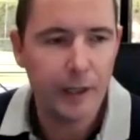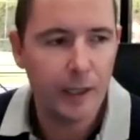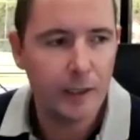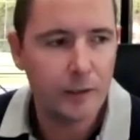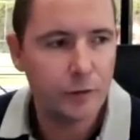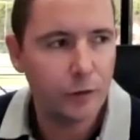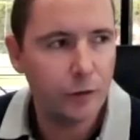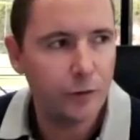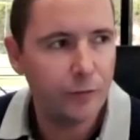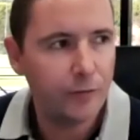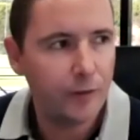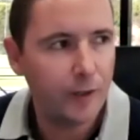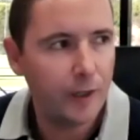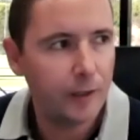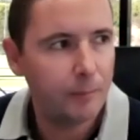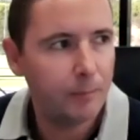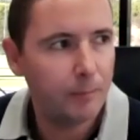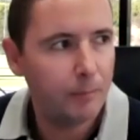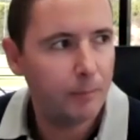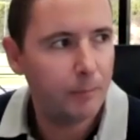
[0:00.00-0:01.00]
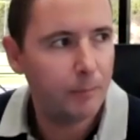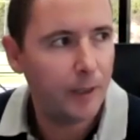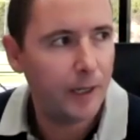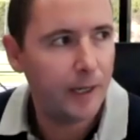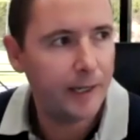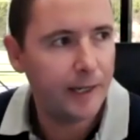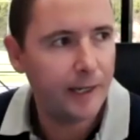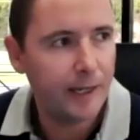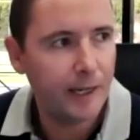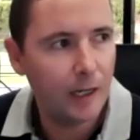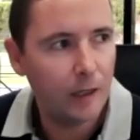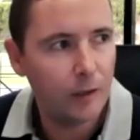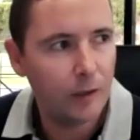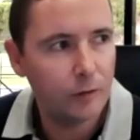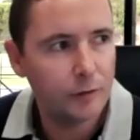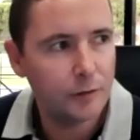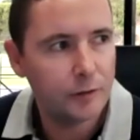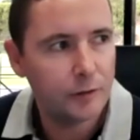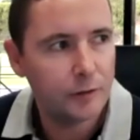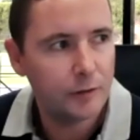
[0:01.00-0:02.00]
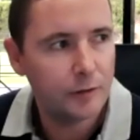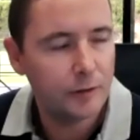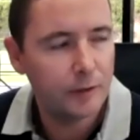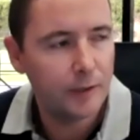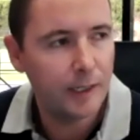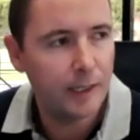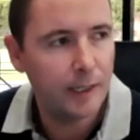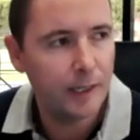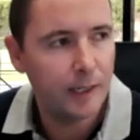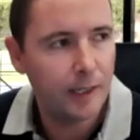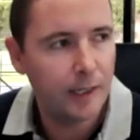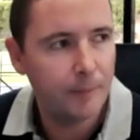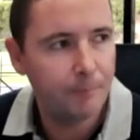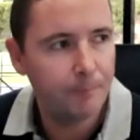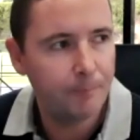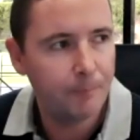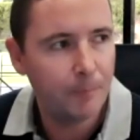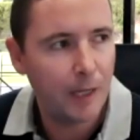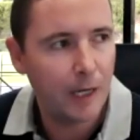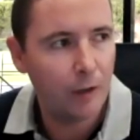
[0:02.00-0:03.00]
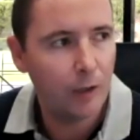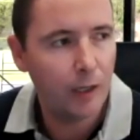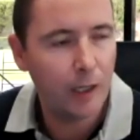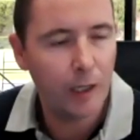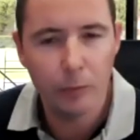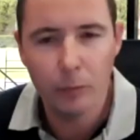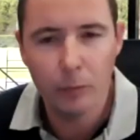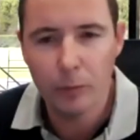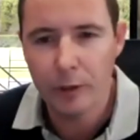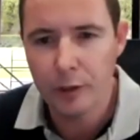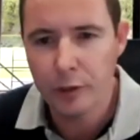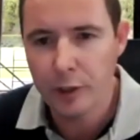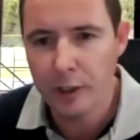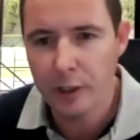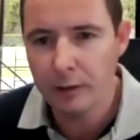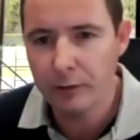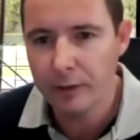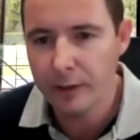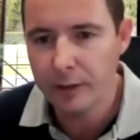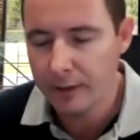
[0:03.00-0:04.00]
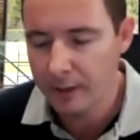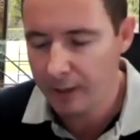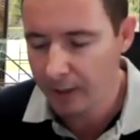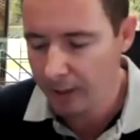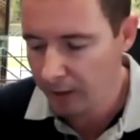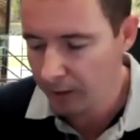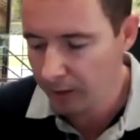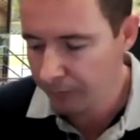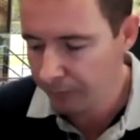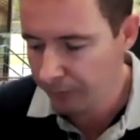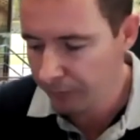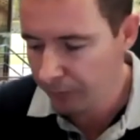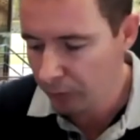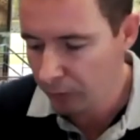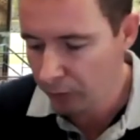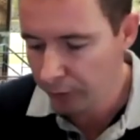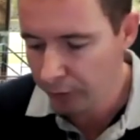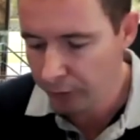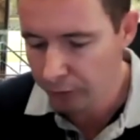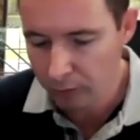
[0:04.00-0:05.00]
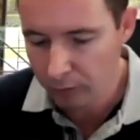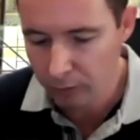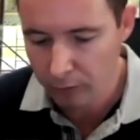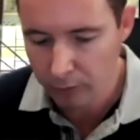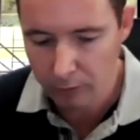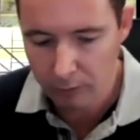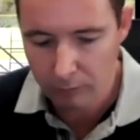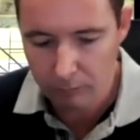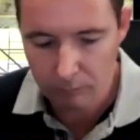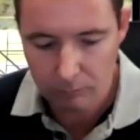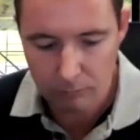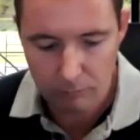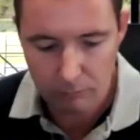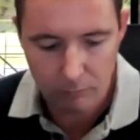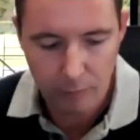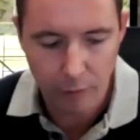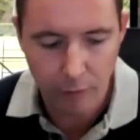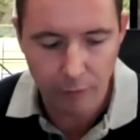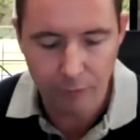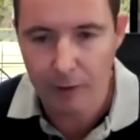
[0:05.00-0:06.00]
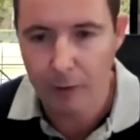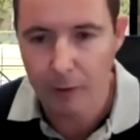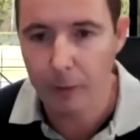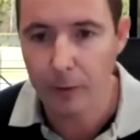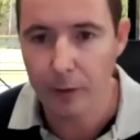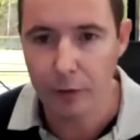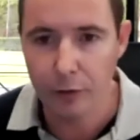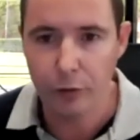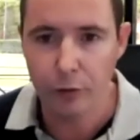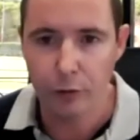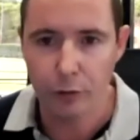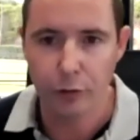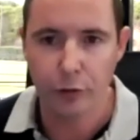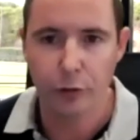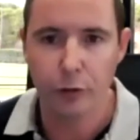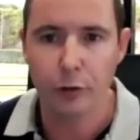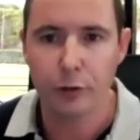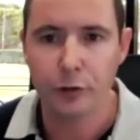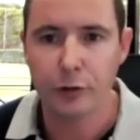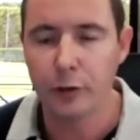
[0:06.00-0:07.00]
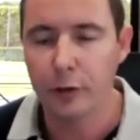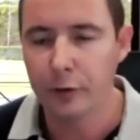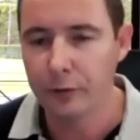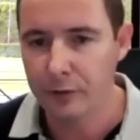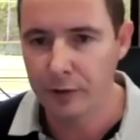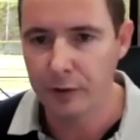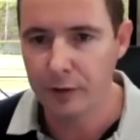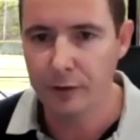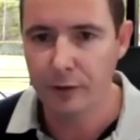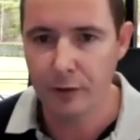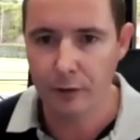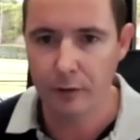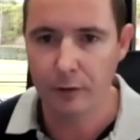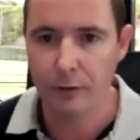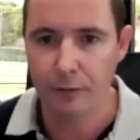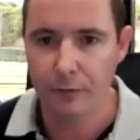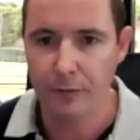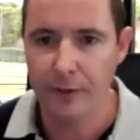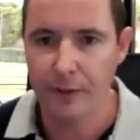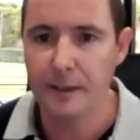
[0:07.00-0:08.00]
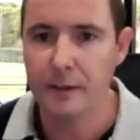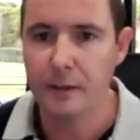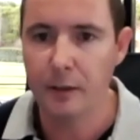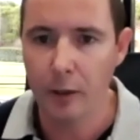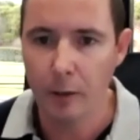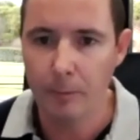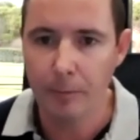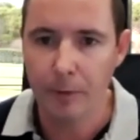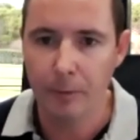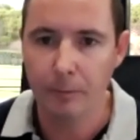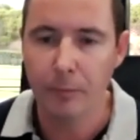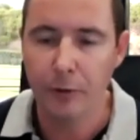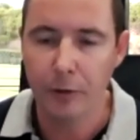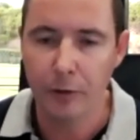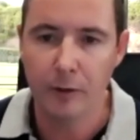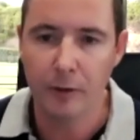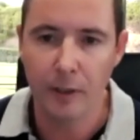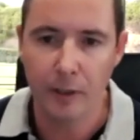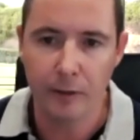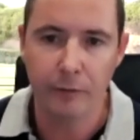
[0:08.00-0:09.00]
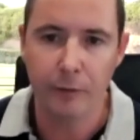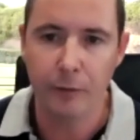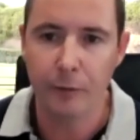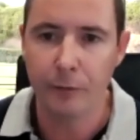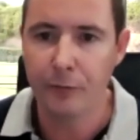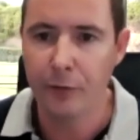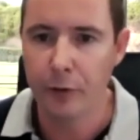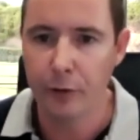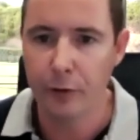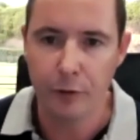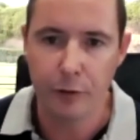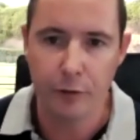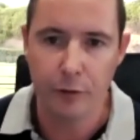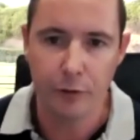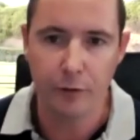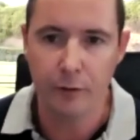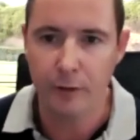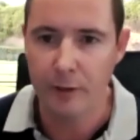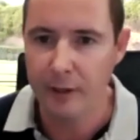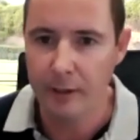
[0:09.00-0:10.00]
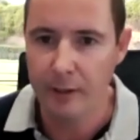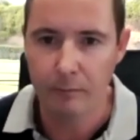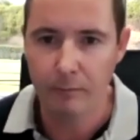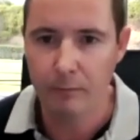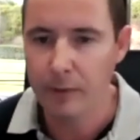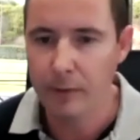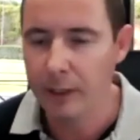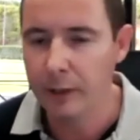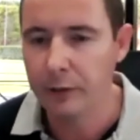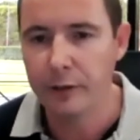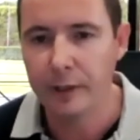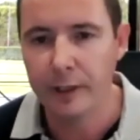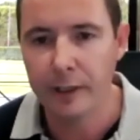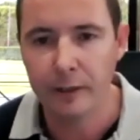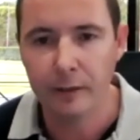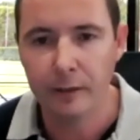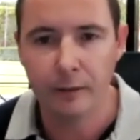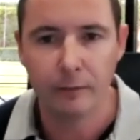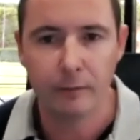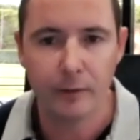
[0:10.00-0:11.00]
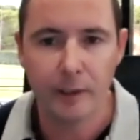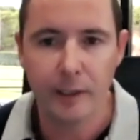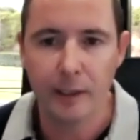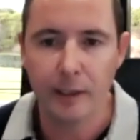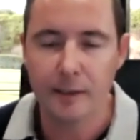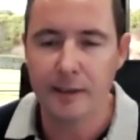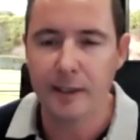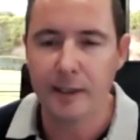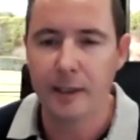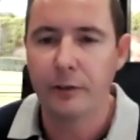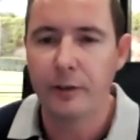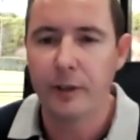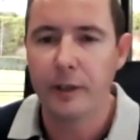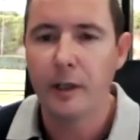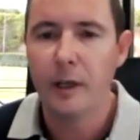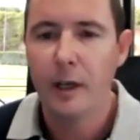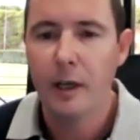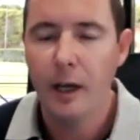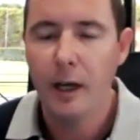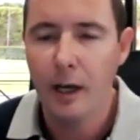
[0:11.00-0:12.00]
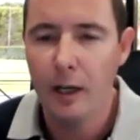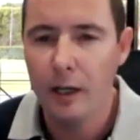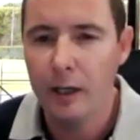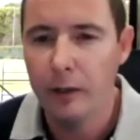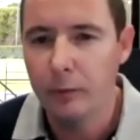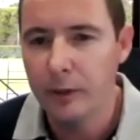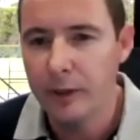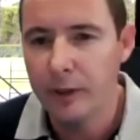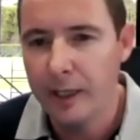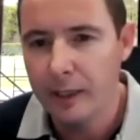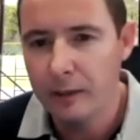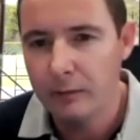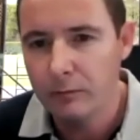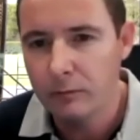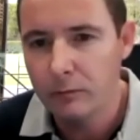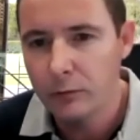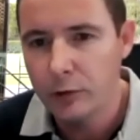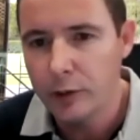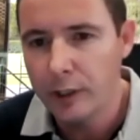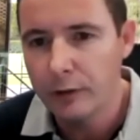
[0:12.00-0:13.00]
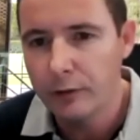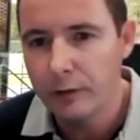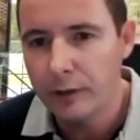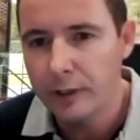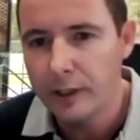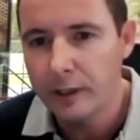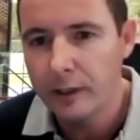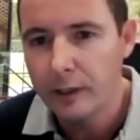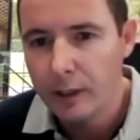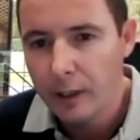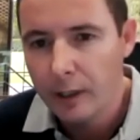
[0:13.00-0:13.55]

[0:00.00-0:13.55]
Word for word: And so if I buy a house, um, how long would it generally take for your you know, if I wanted to use your services to, to fix it up and put the living room furniture and the internet and keyless entry, how long would that generally